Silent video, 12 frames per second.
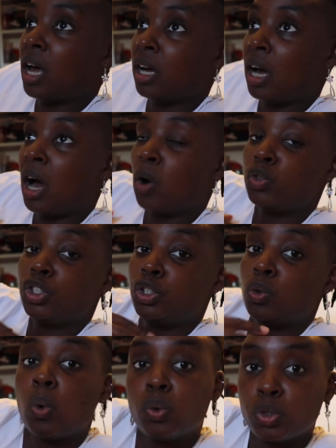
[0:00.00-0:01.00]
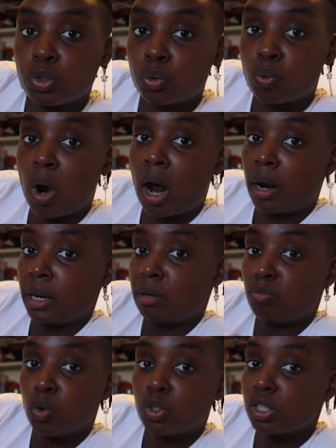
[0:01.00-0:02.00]
how she goes through her
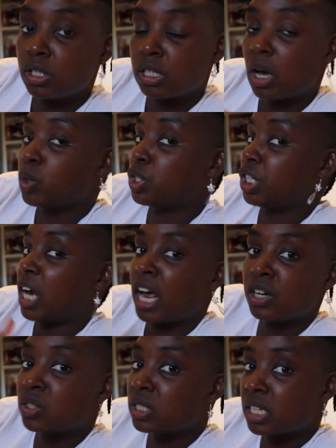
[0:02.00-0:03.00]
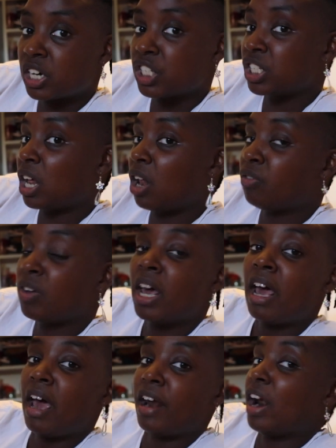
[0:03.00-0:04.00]
emotions, how she handles herself,
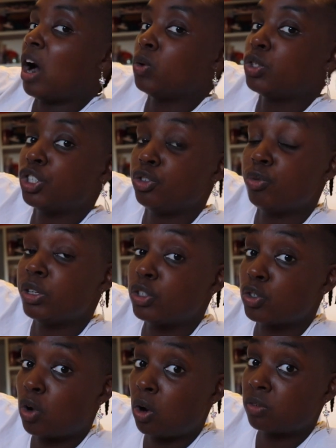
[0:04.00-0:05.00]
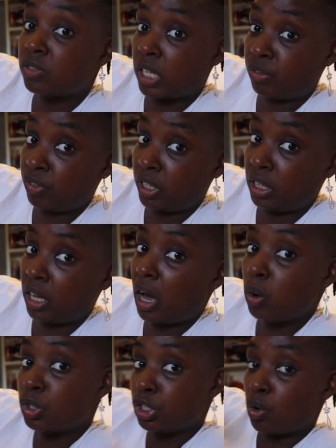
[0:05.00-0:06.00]
and how she resolves everything,
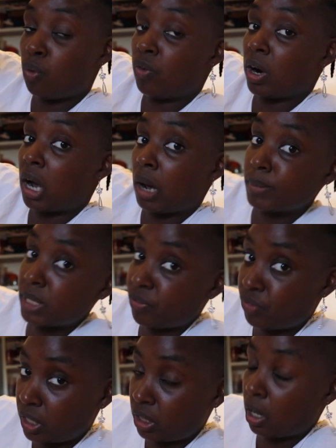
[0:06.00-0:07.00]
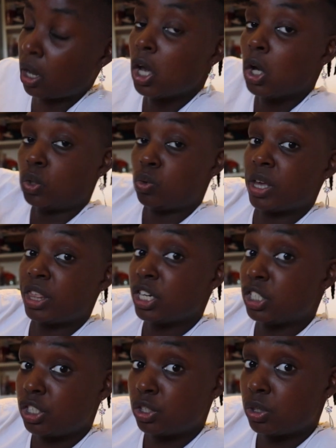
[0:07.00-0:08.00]
how she overcomes everything. Do I
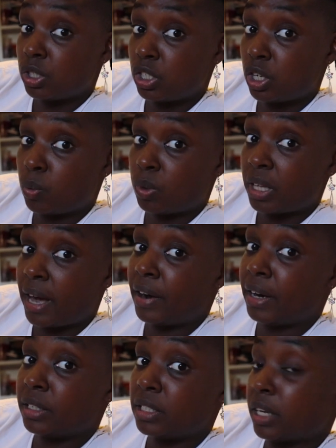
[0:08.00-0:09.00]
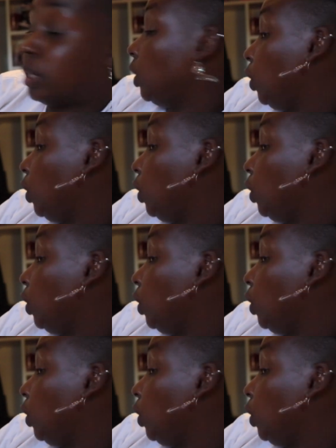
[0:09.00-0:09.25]
think she should stick with Carrington?